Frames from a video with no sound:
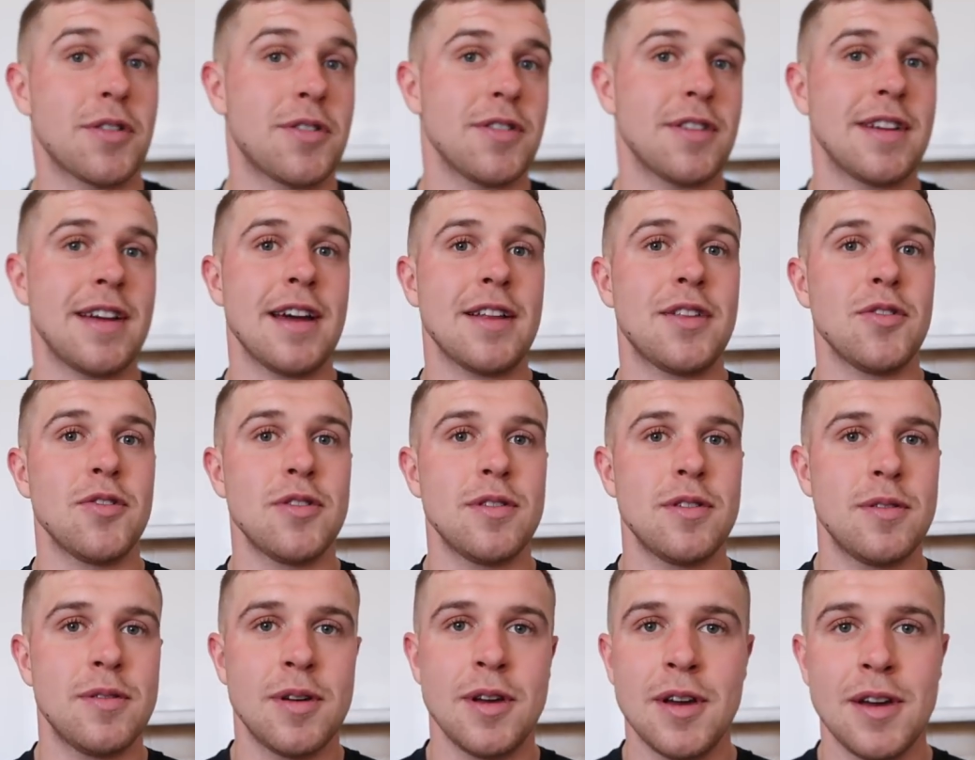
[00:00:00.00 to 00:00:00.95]
doesn't get
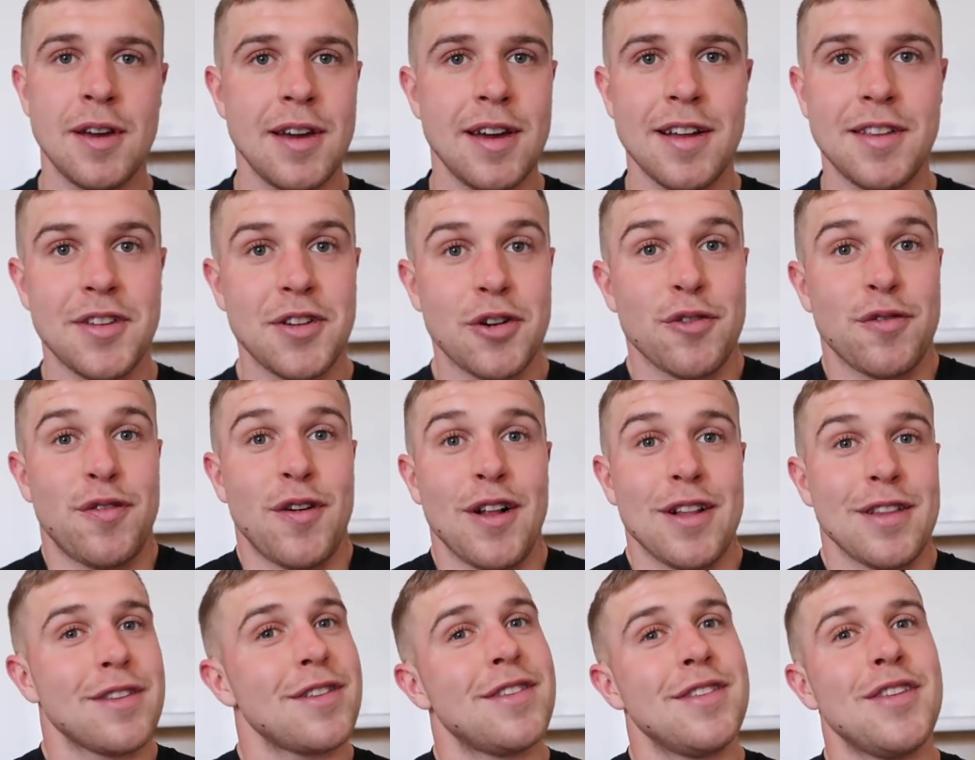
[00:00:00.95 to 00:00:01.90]
done, it's your
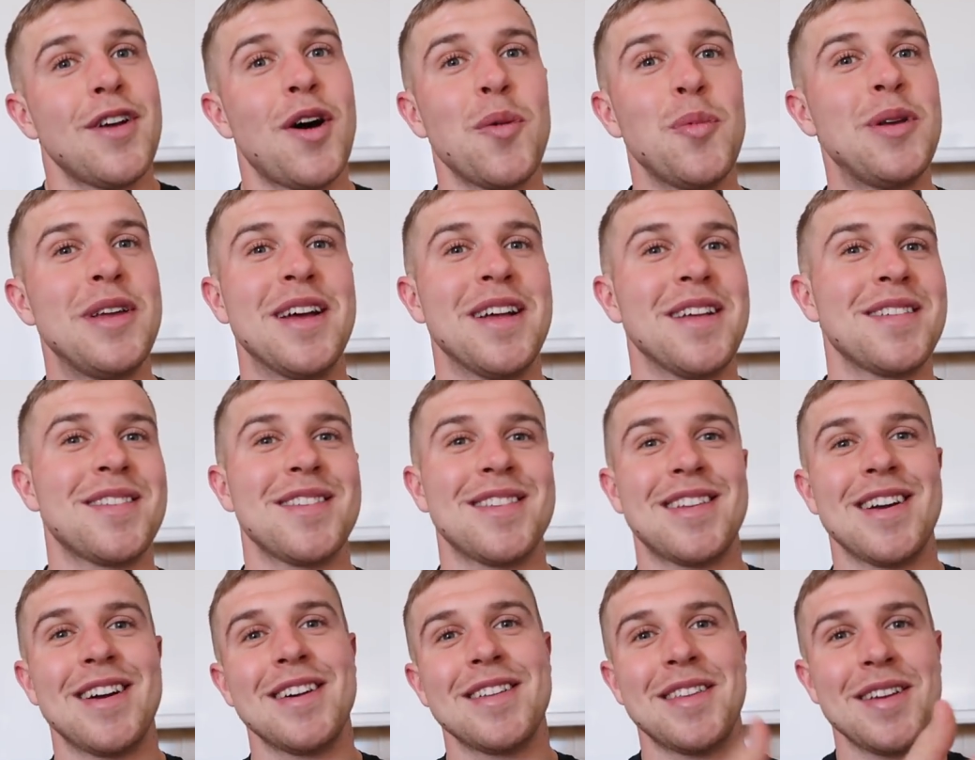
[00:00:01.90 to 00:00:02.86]
fault. Nobody else is
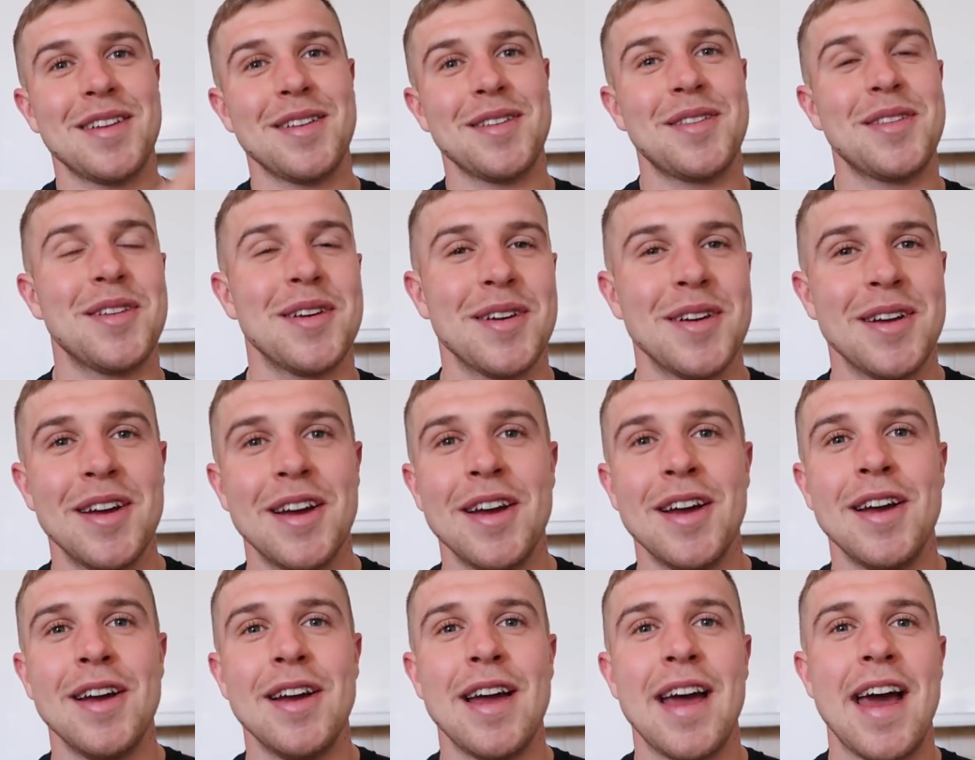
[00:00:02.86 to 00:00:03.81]
there to
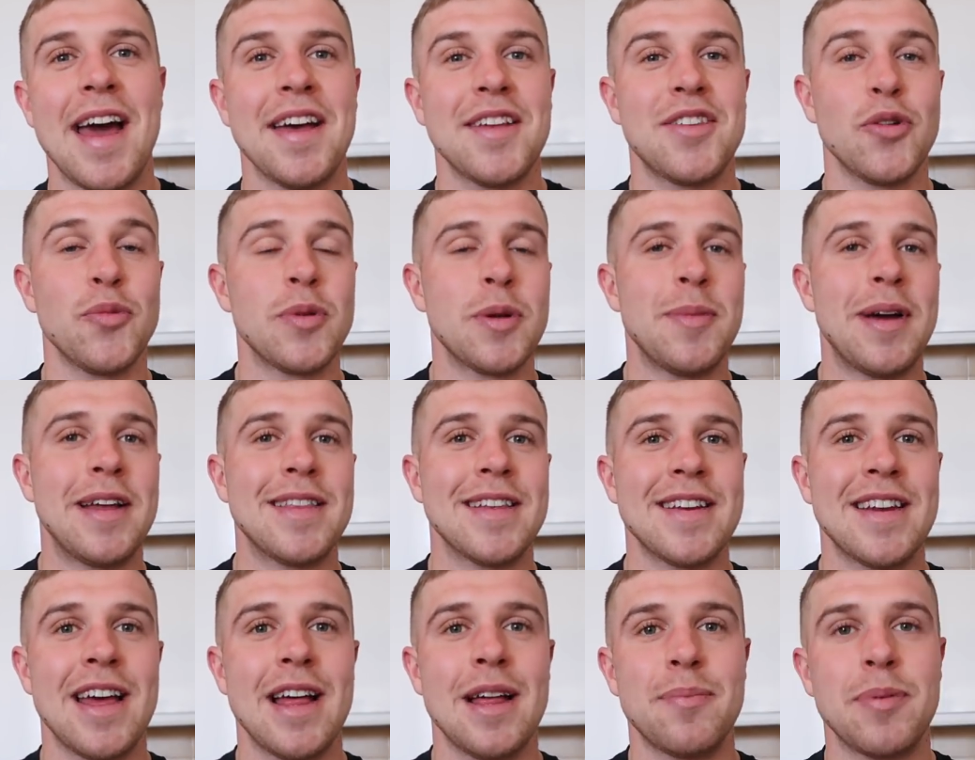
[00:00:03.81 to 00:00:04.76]
supplement
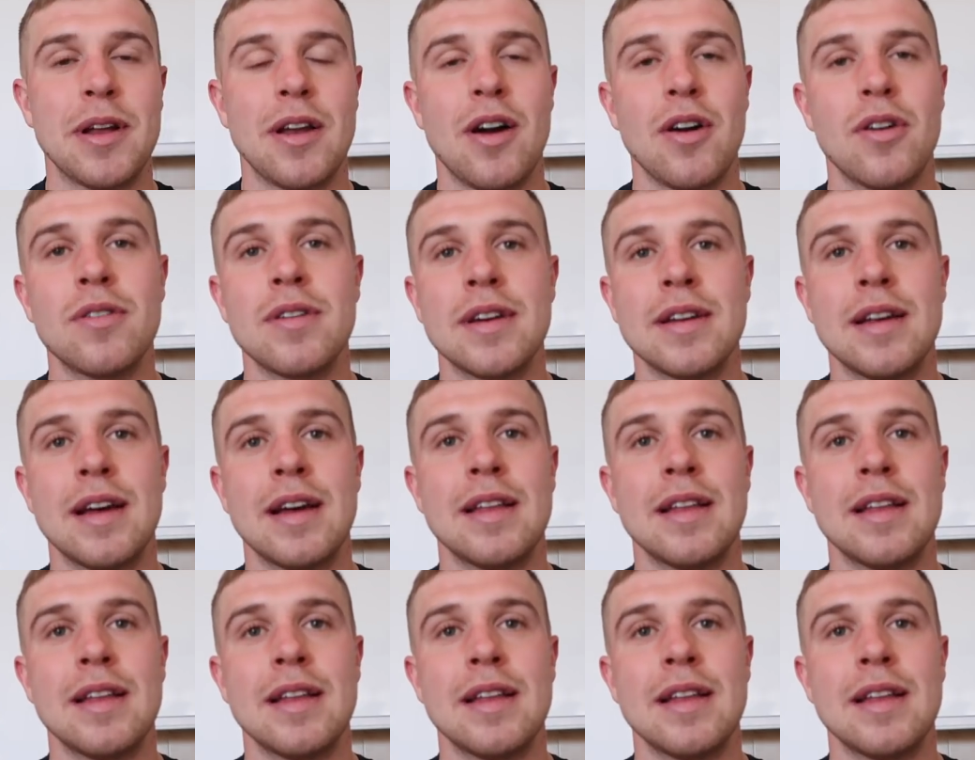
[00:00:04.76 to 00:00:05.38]
and help you along with it.